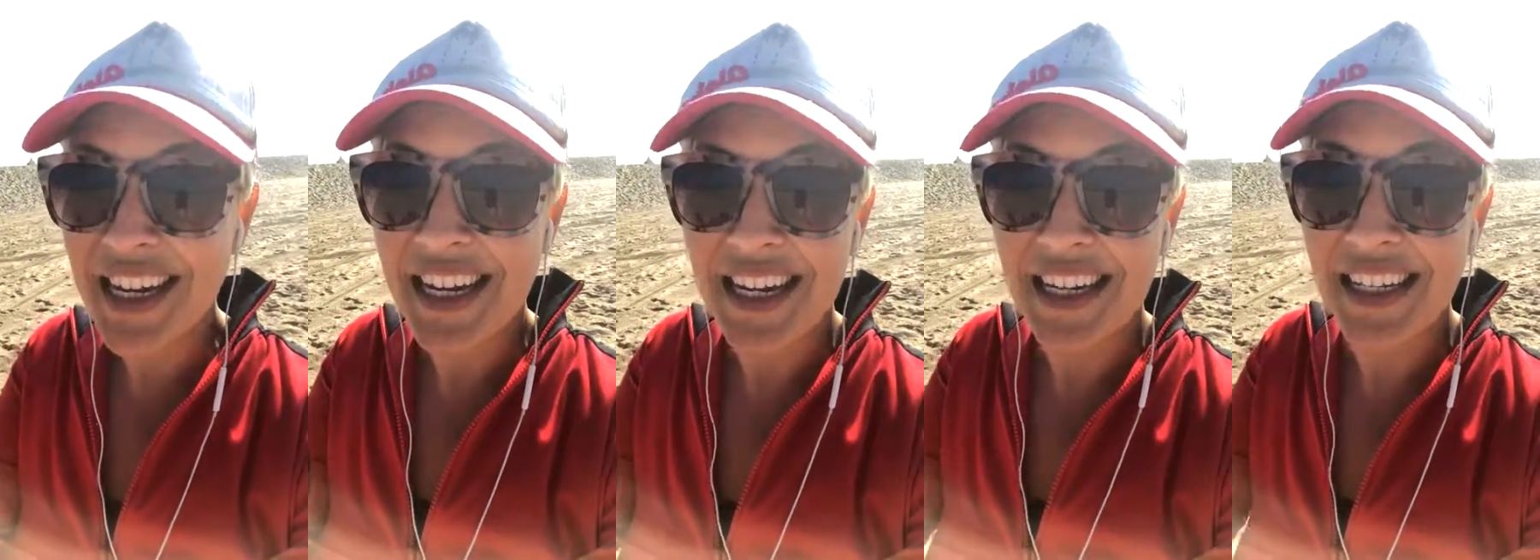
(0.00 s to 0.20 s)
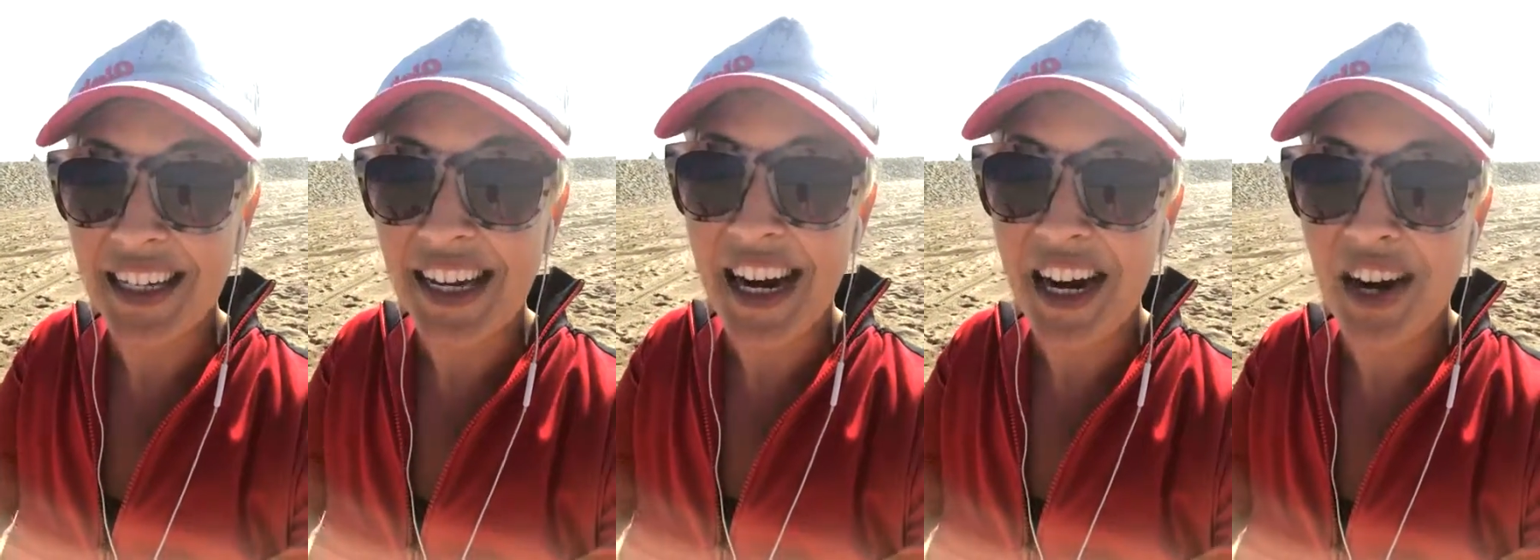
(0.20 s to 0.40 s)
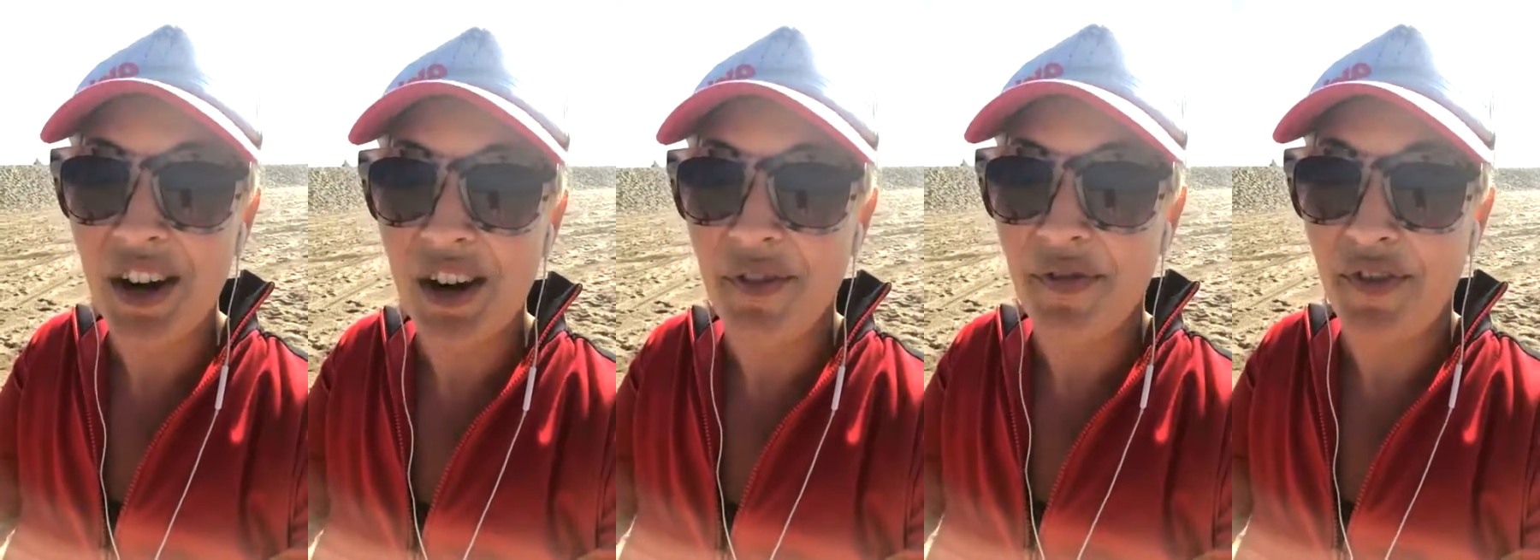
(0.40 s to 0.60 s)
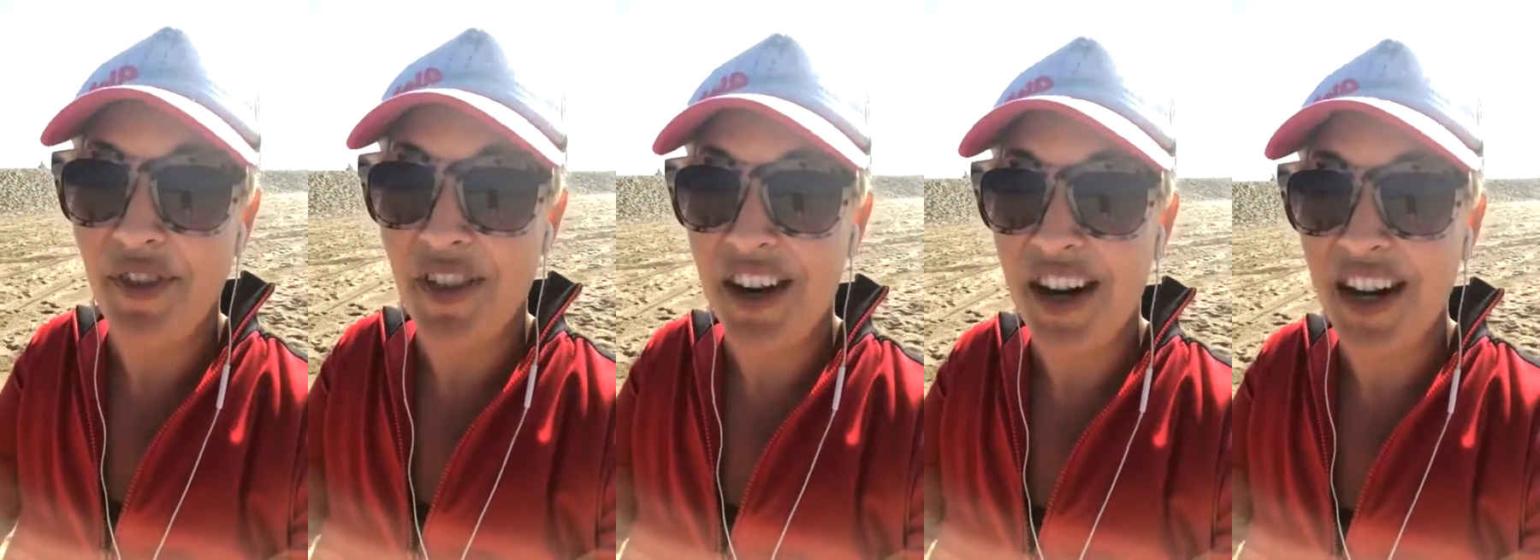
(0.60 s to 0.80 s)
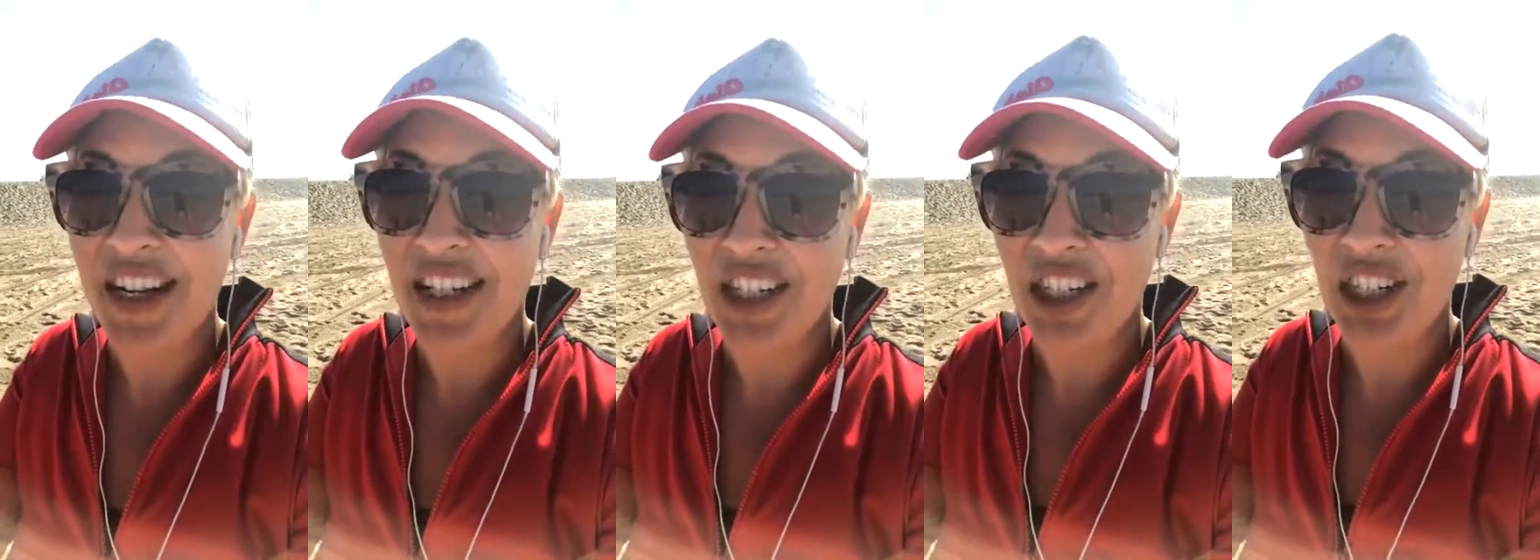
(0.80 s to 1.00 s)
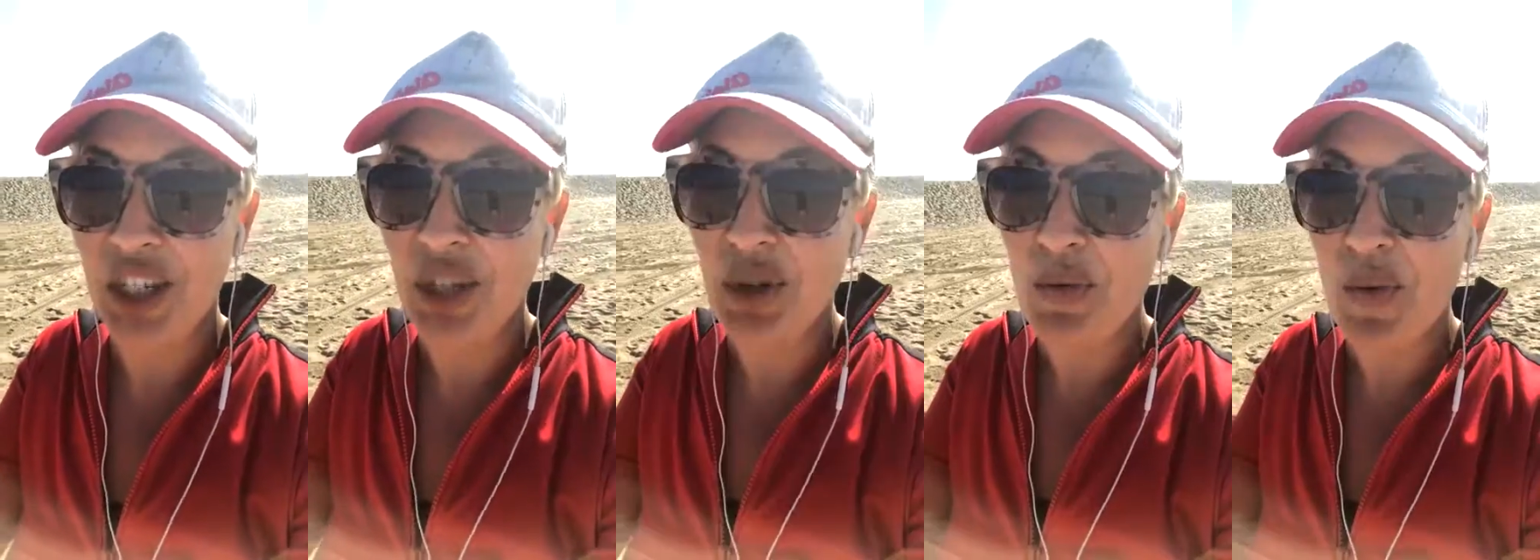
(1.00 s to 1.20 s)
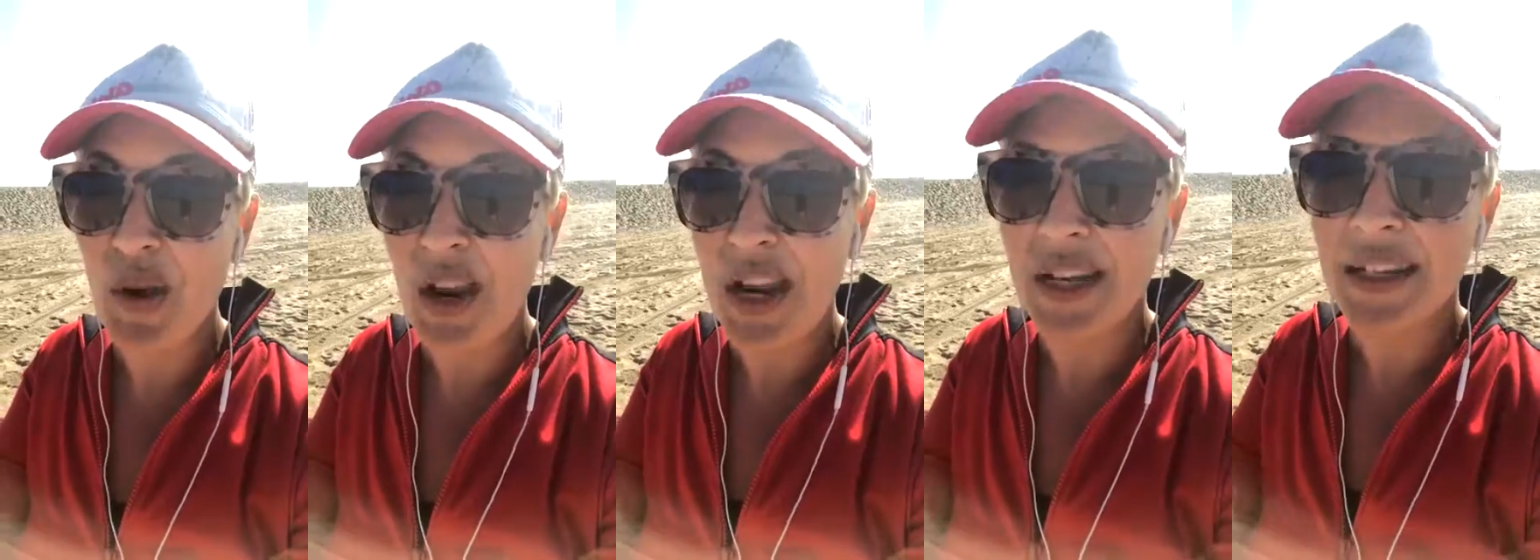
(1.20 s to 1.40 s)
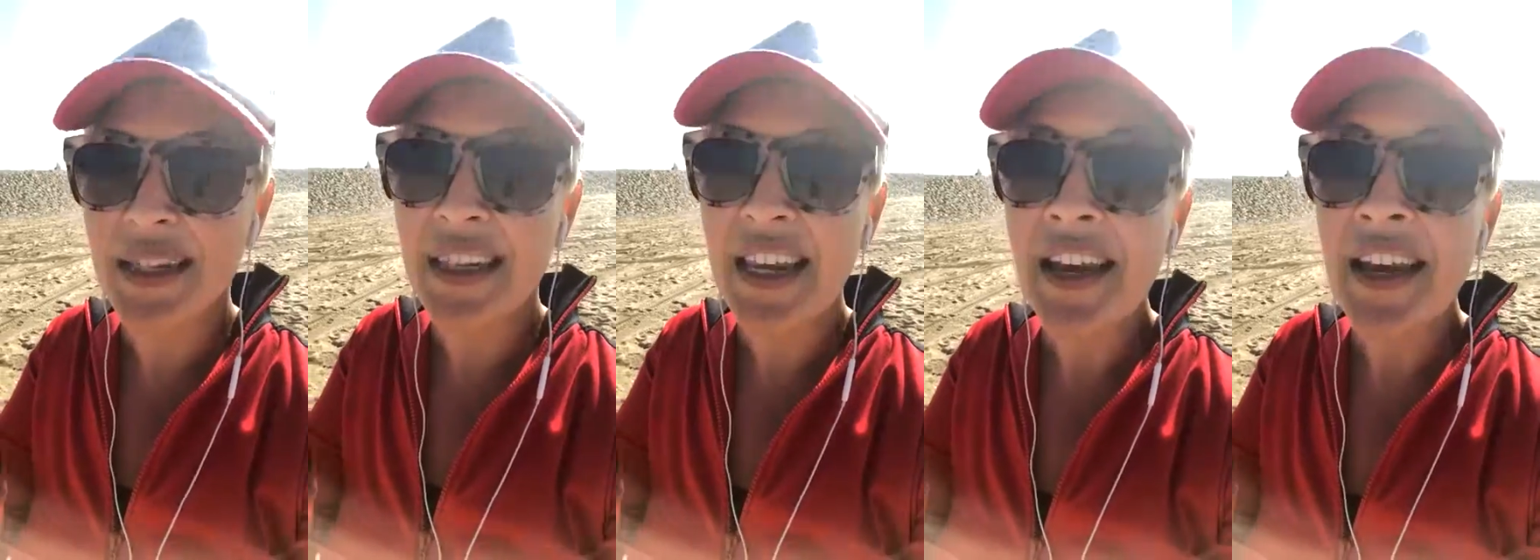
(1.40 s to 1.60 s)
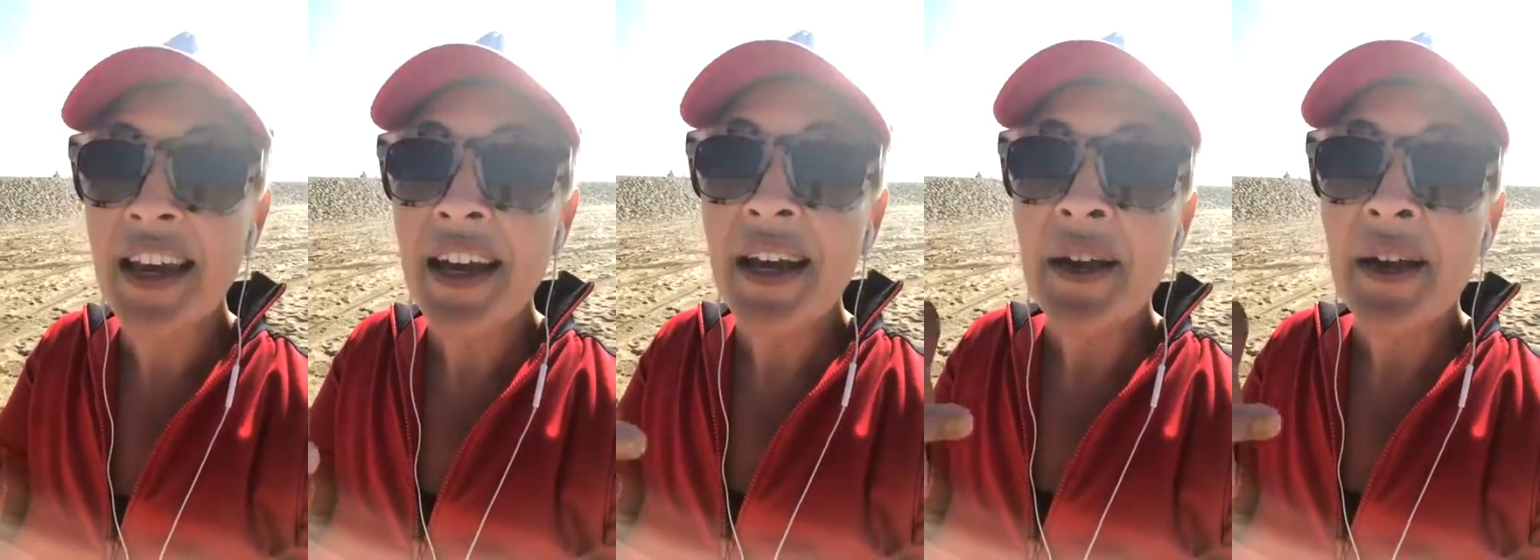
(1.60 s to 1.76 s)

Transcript: container for the next two weeks.